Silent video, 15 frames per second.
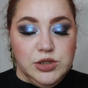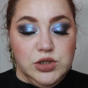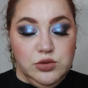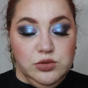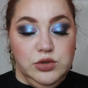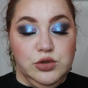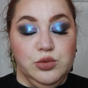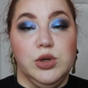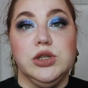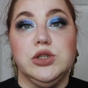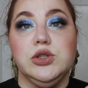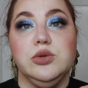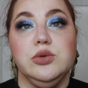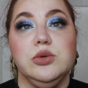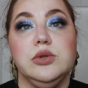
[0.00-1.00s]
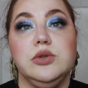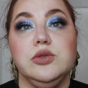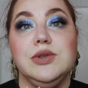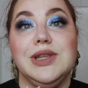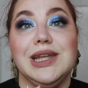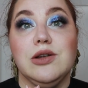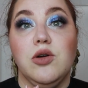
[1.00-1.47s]
Don't want to
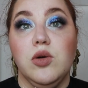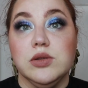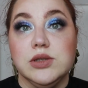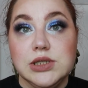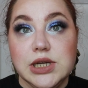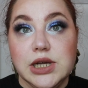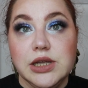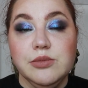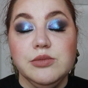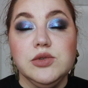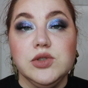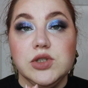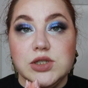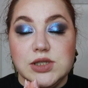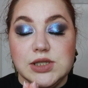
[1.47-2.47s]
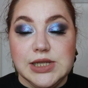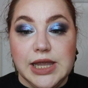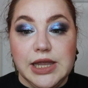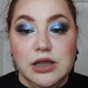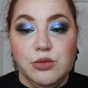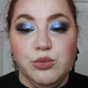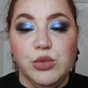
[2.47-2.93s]
do that all the time, just
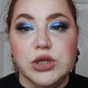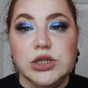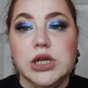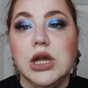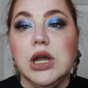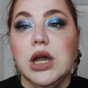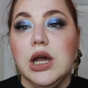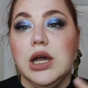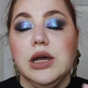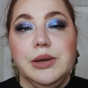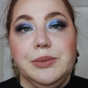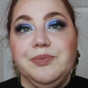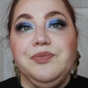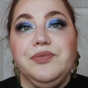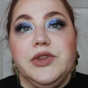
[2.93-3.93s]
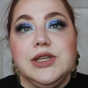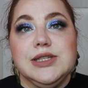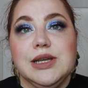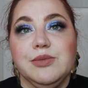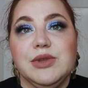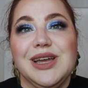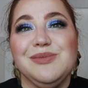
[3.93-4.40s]
saying, but
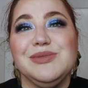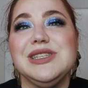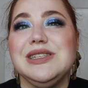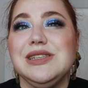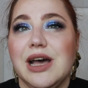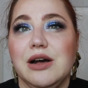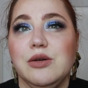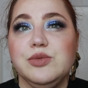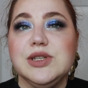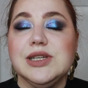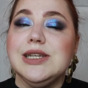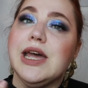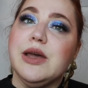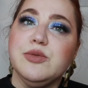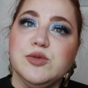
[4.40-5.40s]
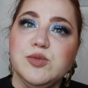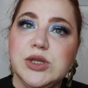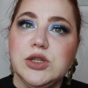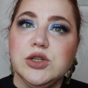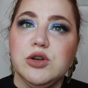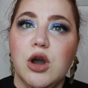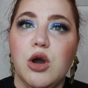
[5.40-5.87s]
sometimes it helps
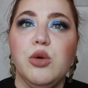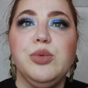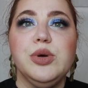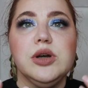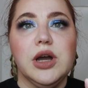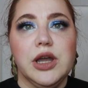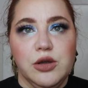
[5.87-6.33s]
me to cope.